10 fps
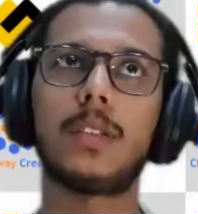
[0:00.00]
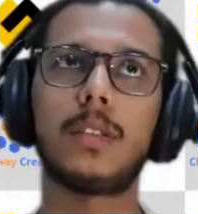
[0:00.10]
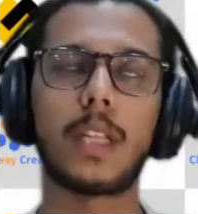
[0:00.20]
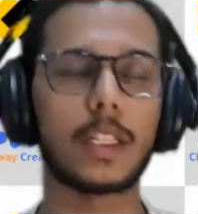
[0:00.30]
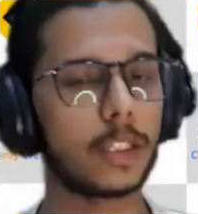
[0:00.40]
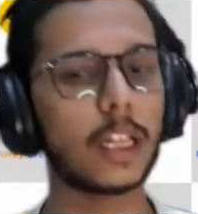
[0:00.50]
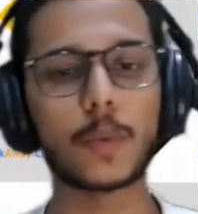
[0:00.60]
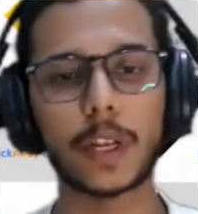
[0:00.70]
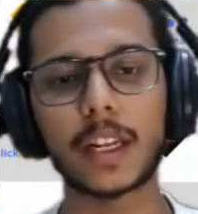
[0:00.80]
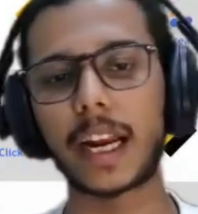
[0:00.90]
that's
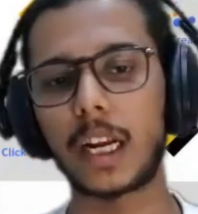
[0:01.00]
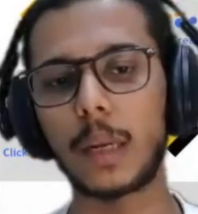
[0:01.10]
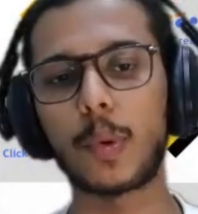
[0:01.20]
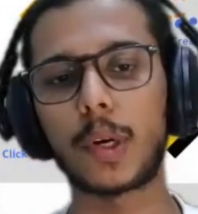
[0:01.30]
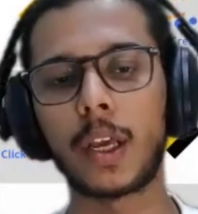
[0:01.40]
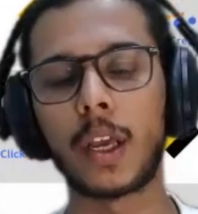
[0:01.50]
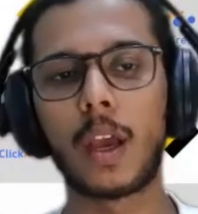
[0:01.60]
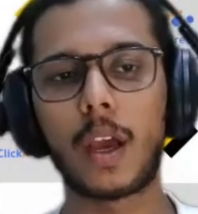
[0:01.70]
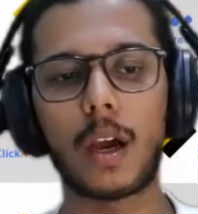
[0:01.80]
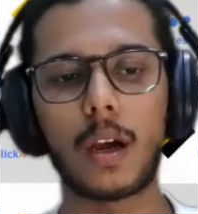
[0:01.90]
that's that's very rightly put,
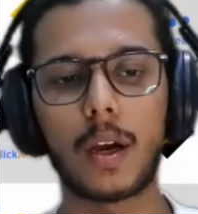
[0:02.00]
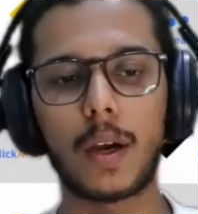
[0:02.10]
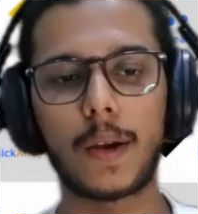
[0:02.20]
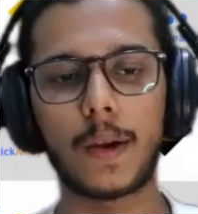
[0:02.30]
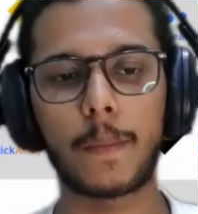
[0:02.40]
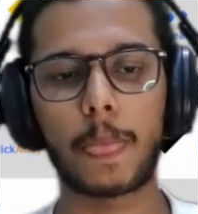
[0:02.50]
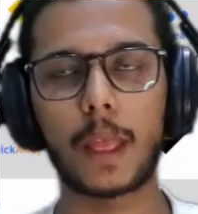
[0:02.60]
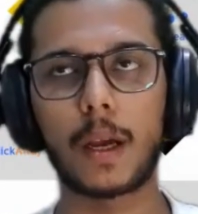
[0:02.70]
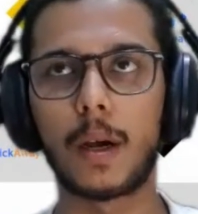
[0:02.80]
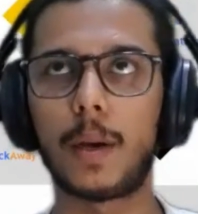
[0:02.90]

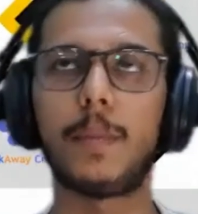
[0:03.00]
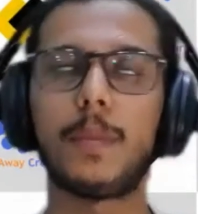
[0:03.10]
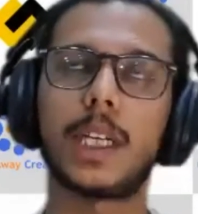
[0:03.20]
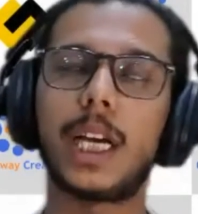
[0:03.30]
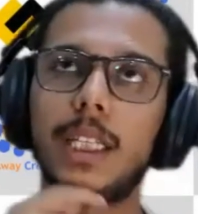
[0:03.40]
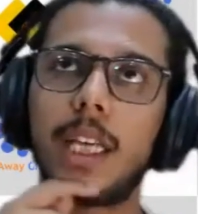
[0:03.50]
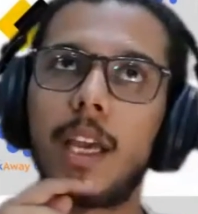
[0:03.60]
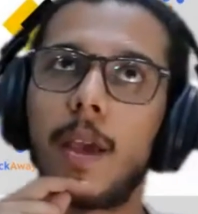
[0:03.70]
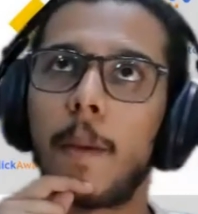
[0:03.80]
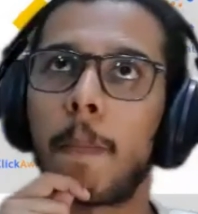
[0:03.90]
uh, uh, Mr.
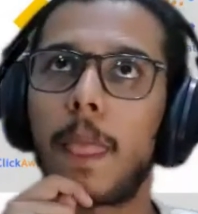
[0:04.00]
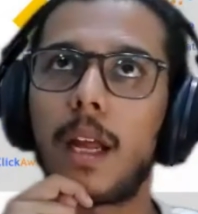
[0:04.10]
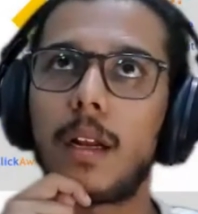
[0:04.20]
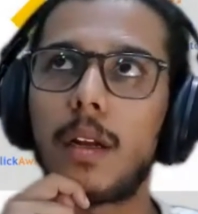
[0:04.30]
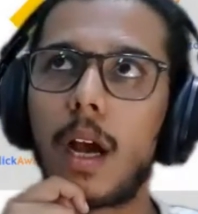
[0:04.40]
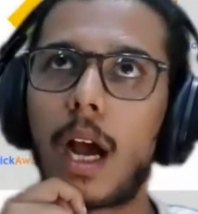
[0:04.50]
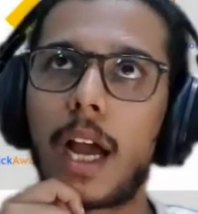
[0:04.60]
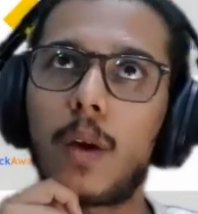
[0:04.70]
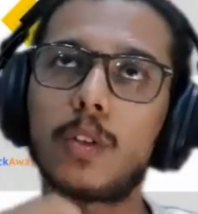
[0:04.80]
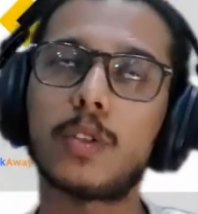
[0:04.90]
Gandhi.
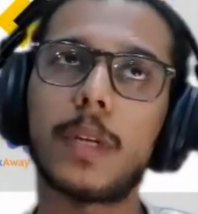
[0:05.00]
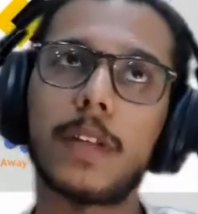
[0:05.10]
I